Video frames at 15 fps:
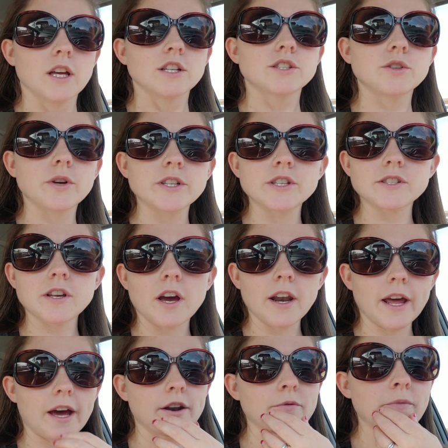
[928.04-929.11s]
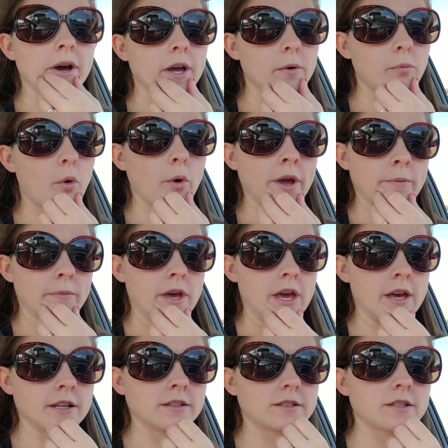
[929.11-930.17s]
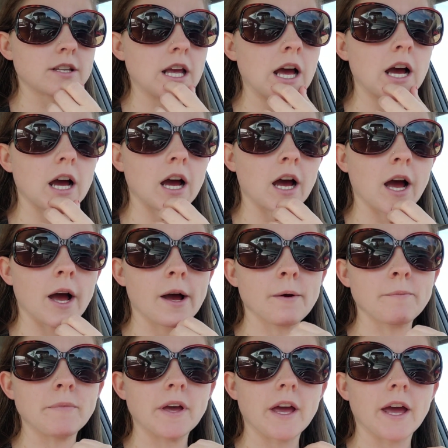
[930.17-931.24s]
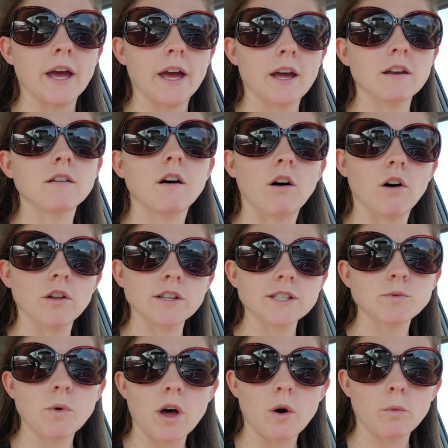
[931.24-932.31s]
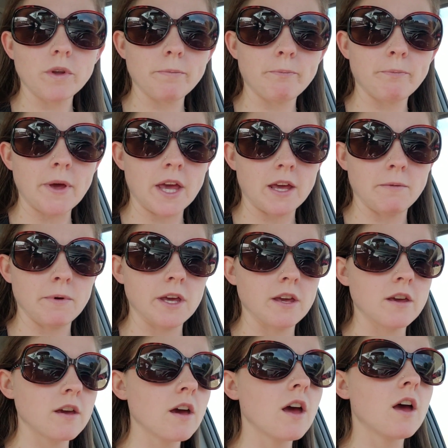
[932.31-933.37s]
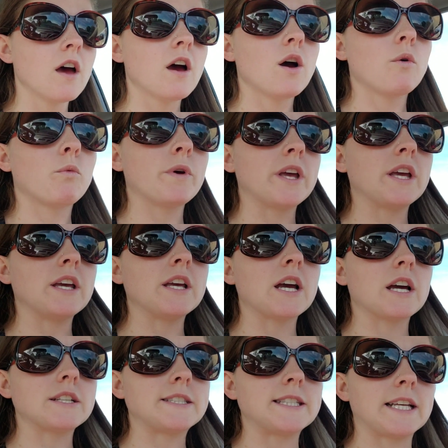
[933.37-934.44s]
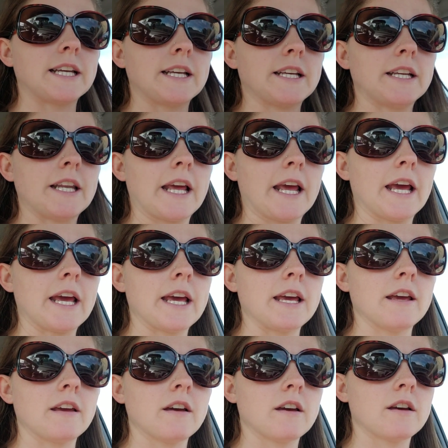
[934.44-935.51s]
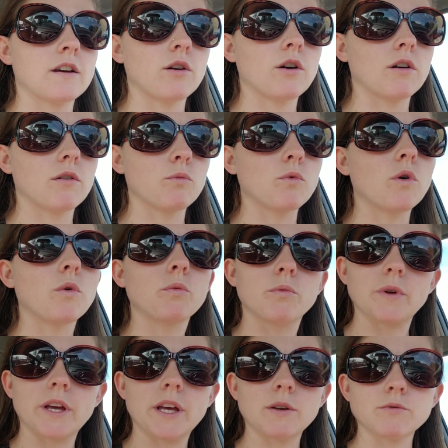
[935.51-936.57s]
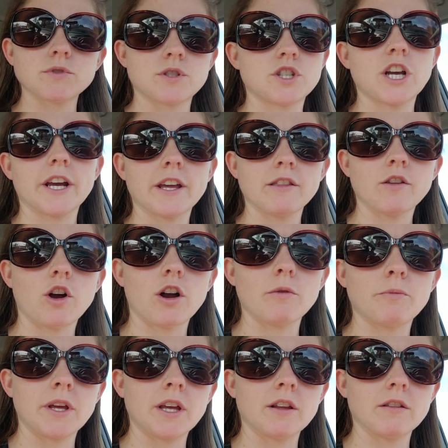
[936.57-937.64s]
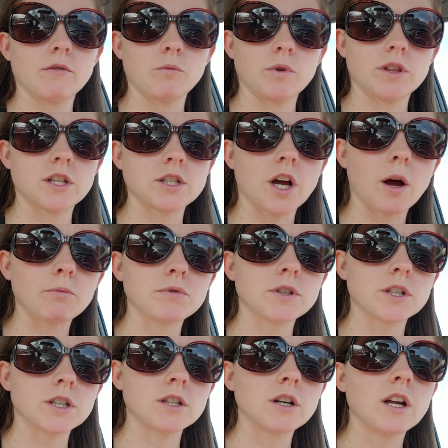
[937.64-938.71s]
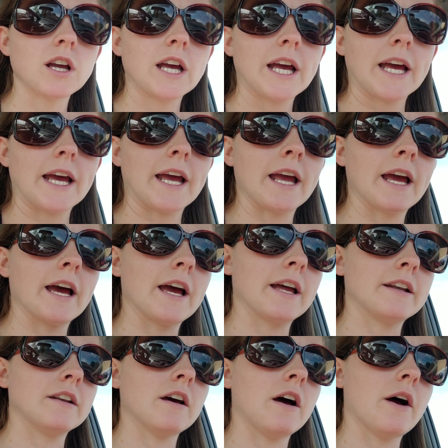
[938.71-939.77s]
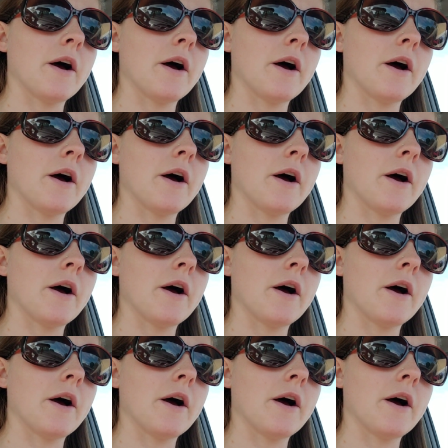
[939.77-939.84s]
So I just got out of my appointment, and all is well with baby. We did well, he was checking the heartbeat with the doppler, and